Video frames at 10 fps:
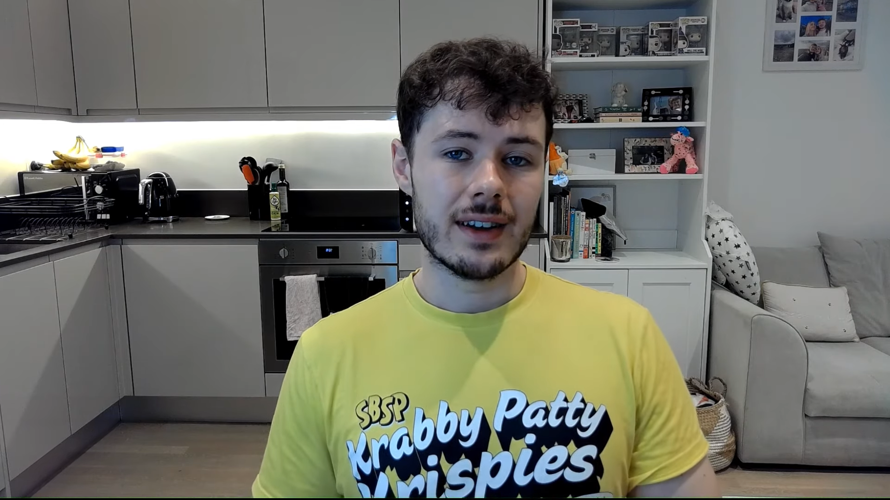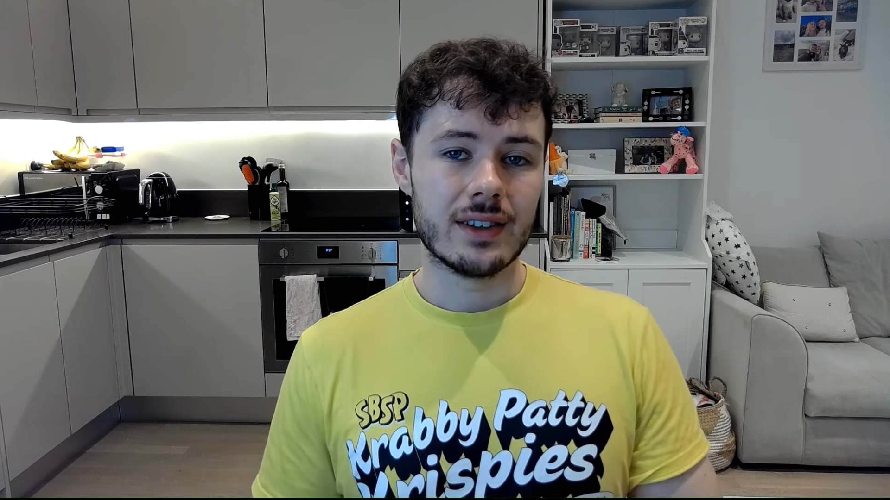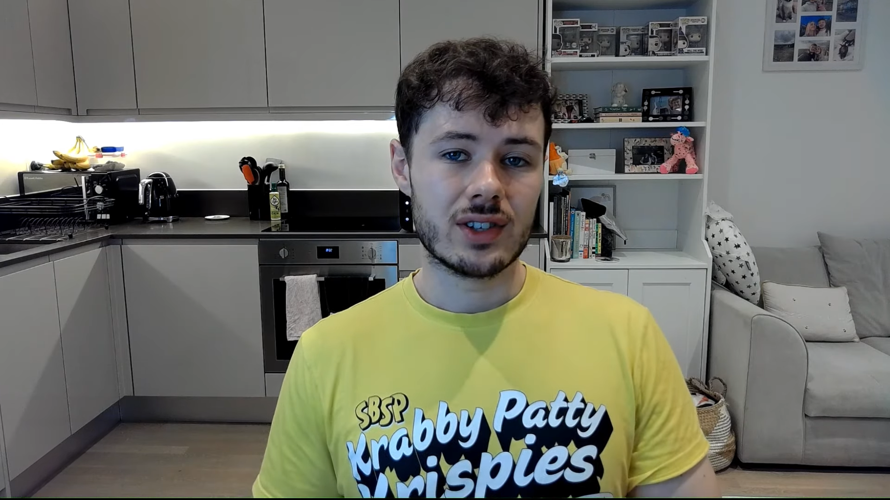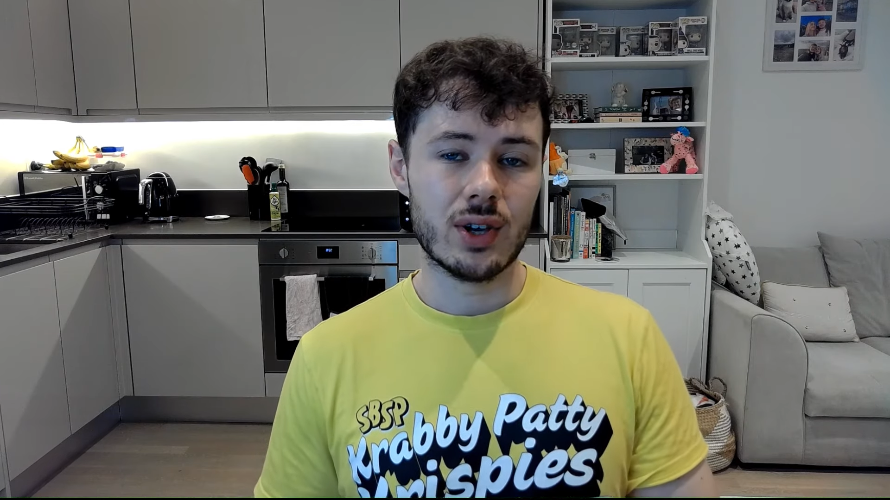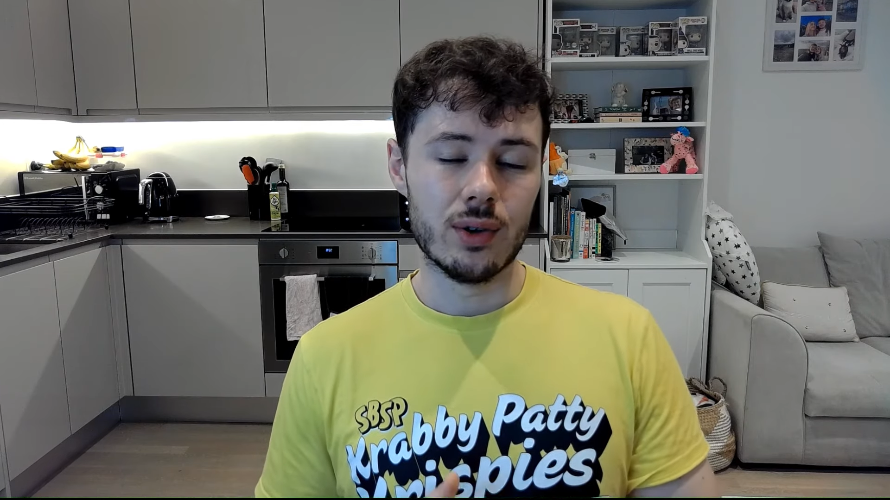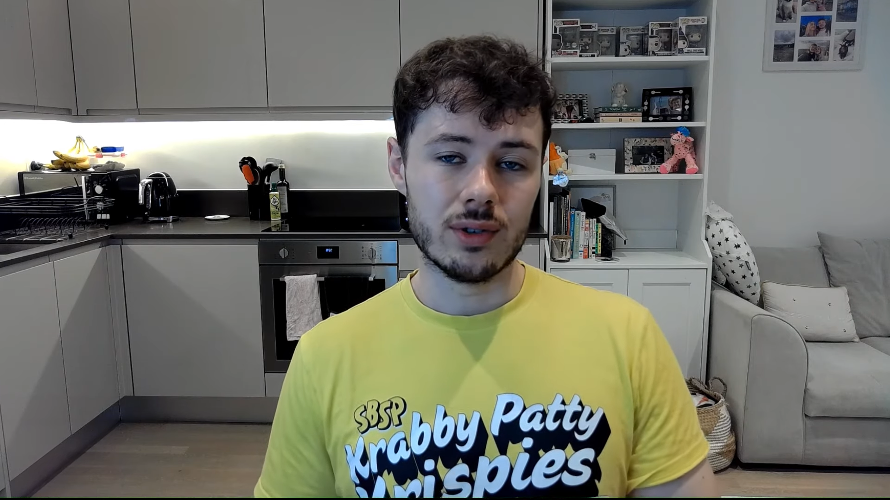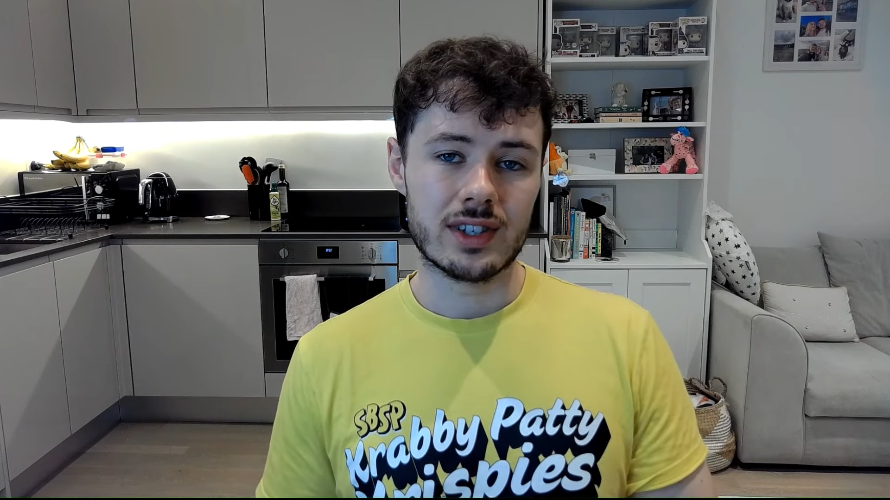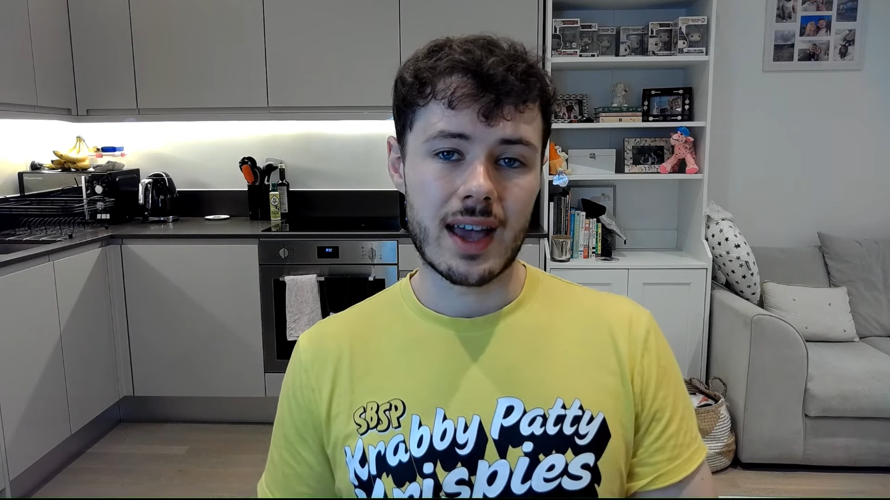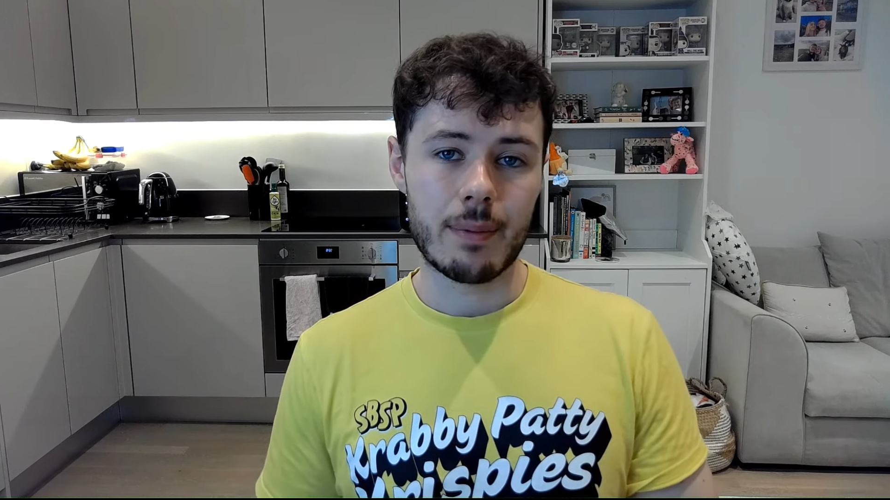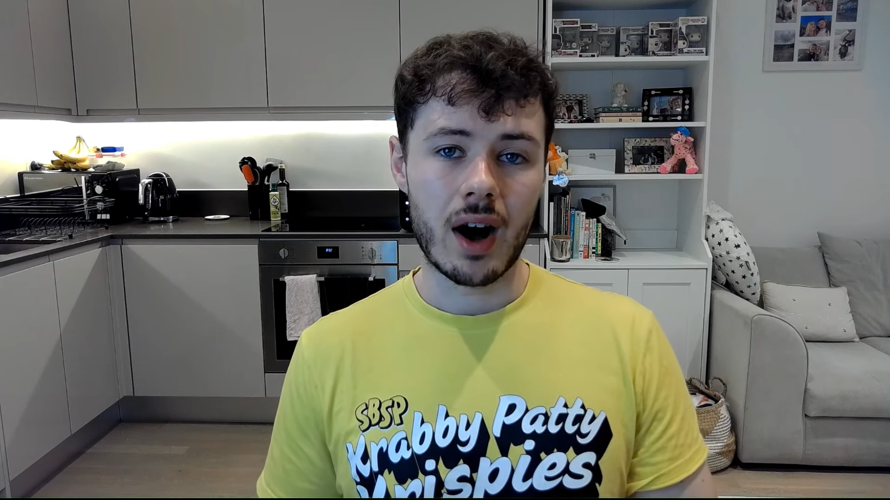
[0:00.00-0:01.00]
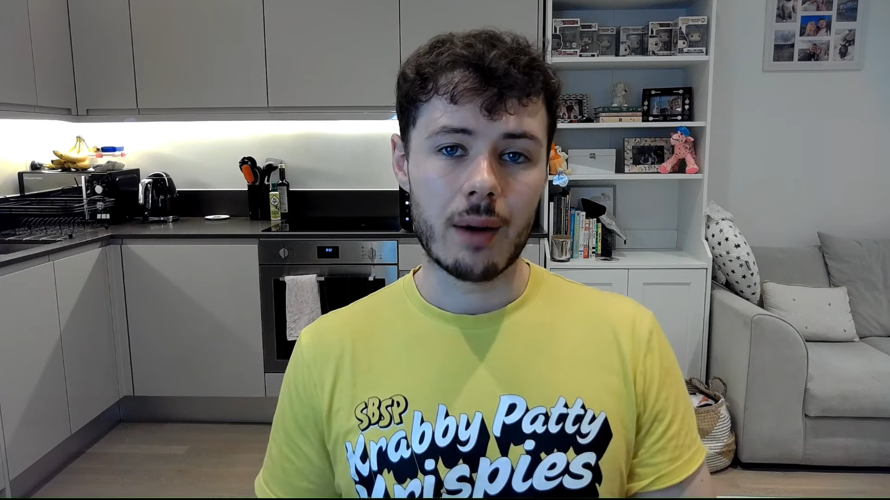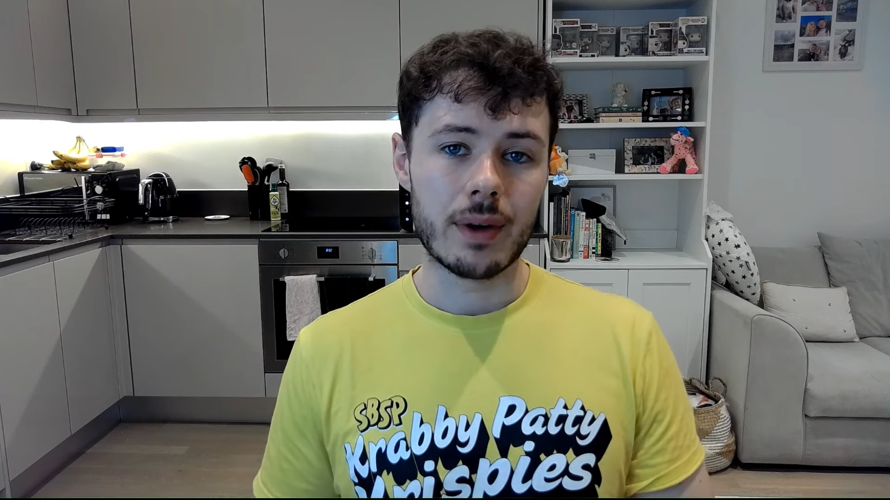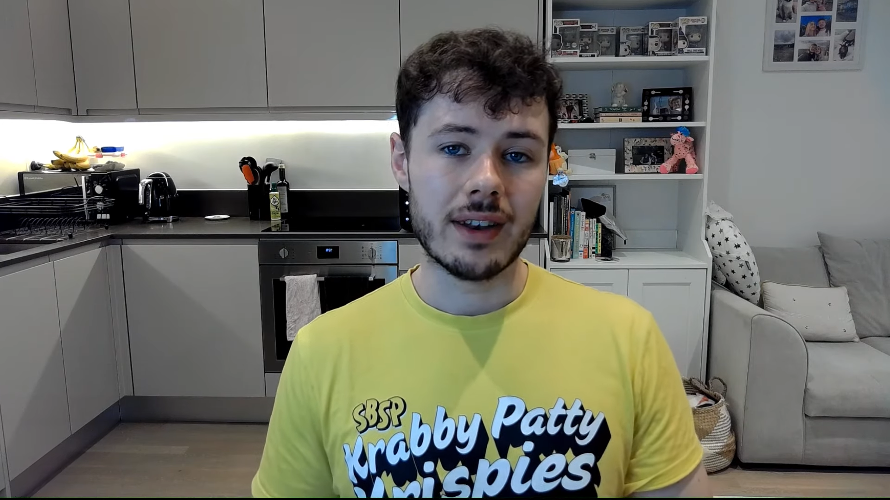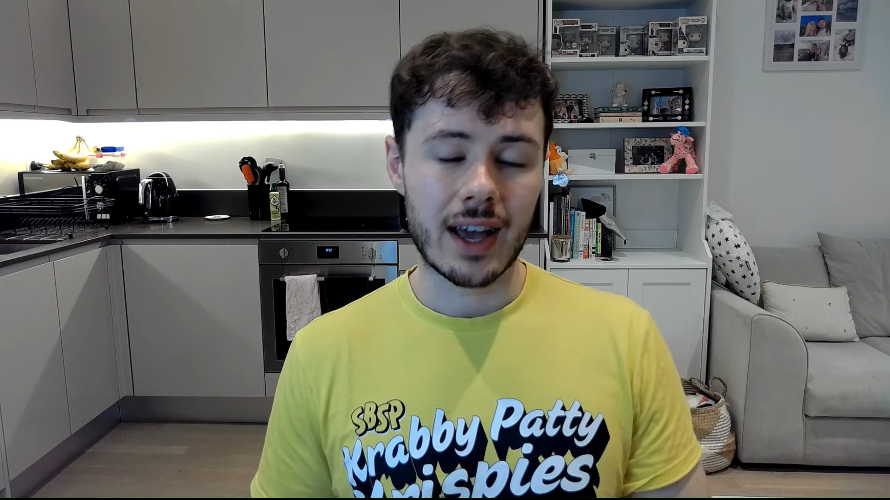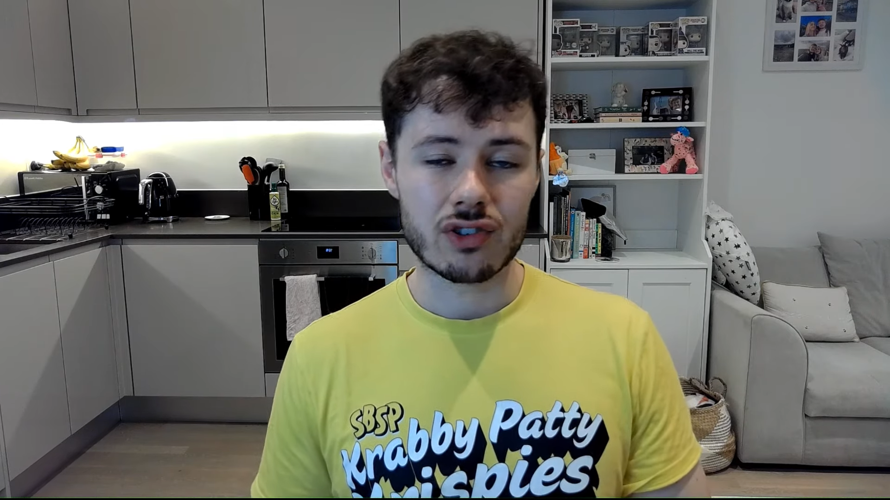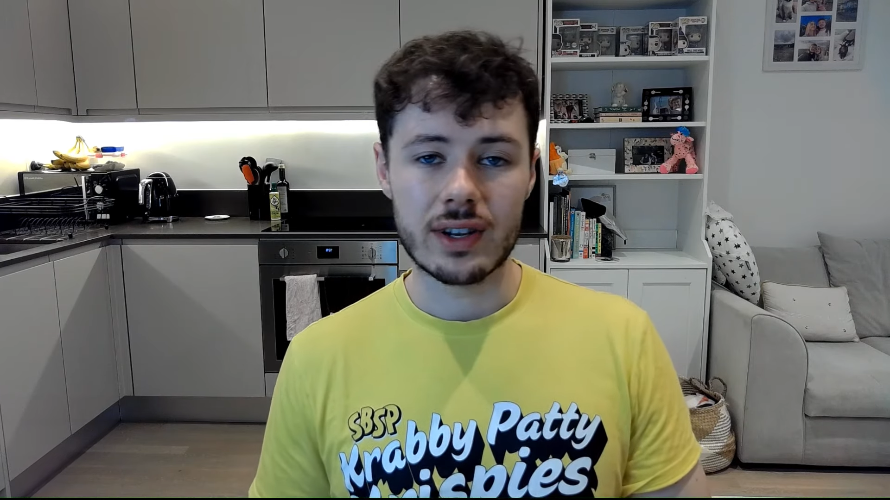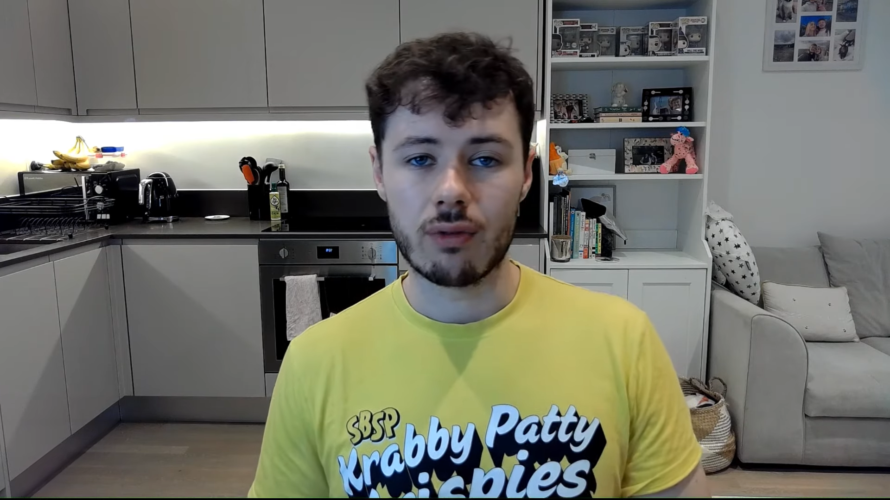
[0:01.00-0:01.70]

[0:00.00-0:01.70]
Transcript: to step up. A naturally